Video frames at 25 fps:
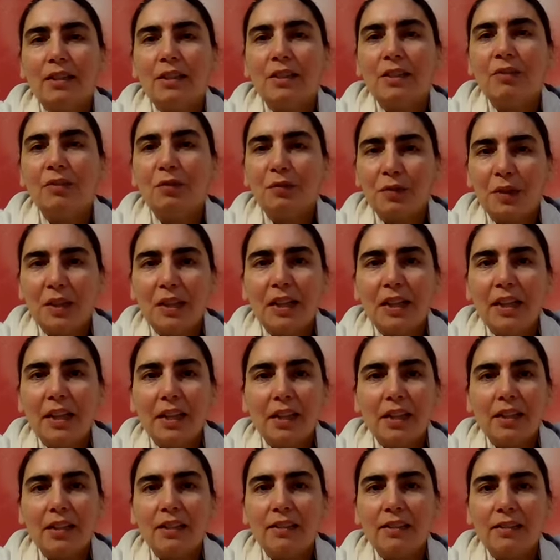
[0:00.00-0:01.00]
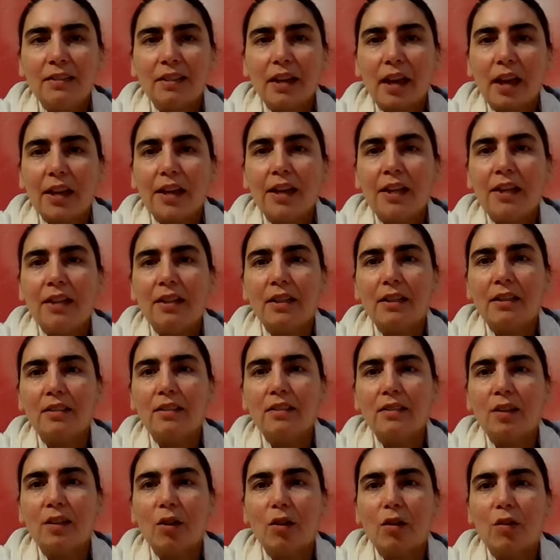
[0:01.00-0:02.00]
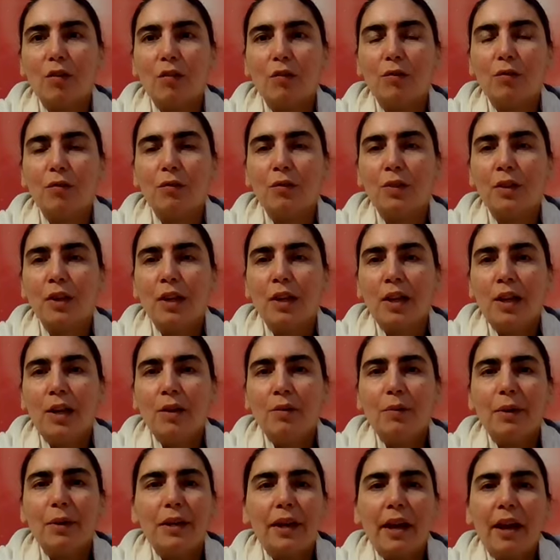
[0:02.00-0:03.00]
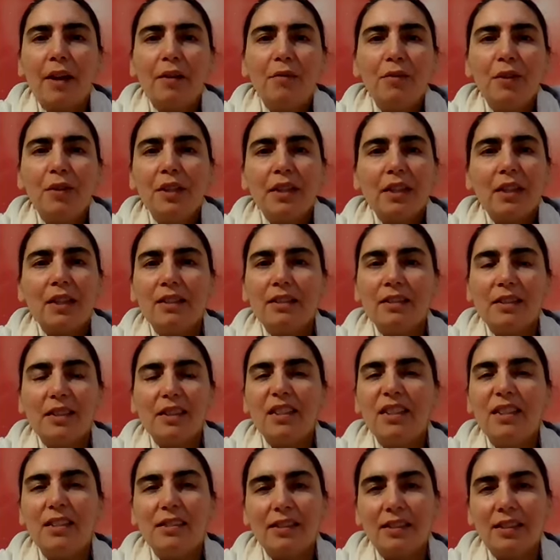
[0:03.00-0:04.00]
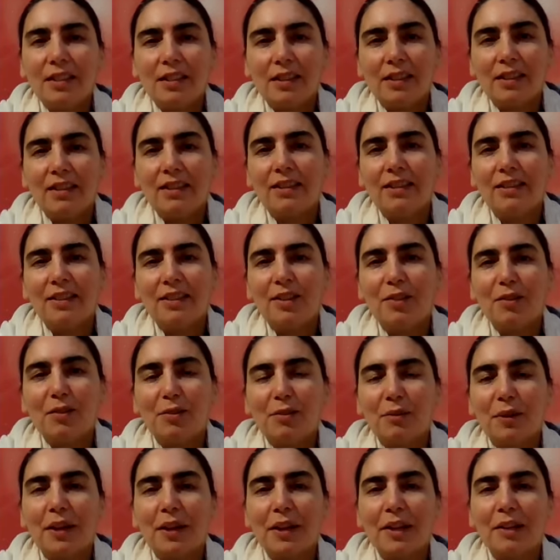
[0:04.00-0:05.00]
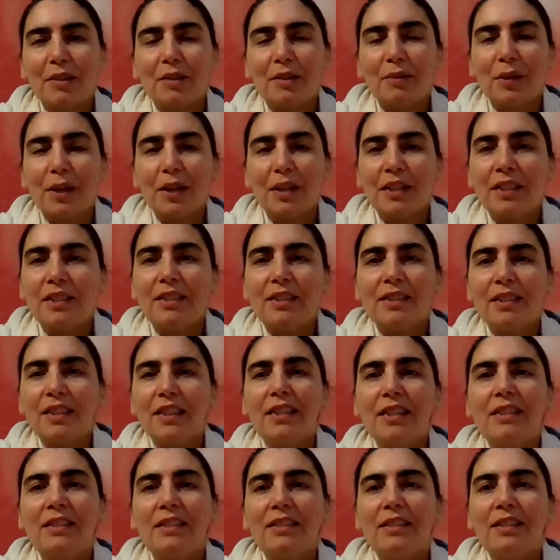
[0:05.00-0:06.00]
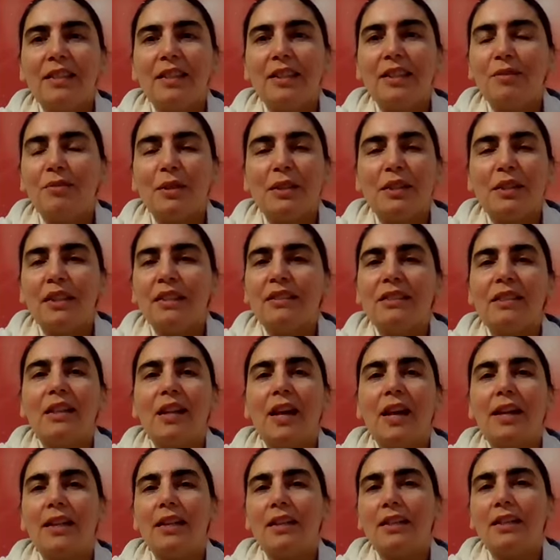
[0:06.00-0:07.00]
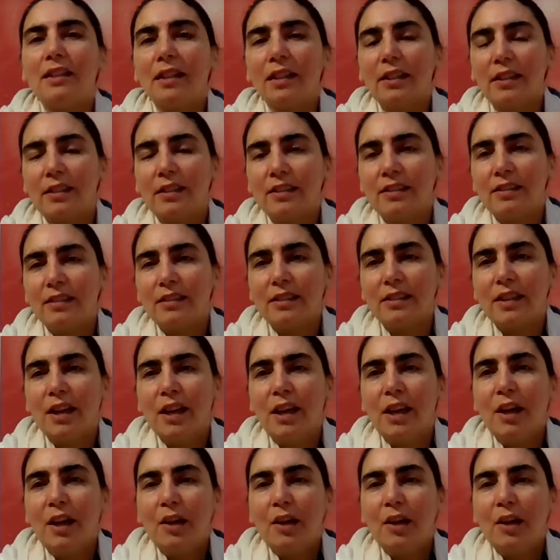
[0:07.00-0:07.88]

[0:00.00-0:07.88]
the feeling inside is of where everything's easy, you know, where it's easy, where there's lightness,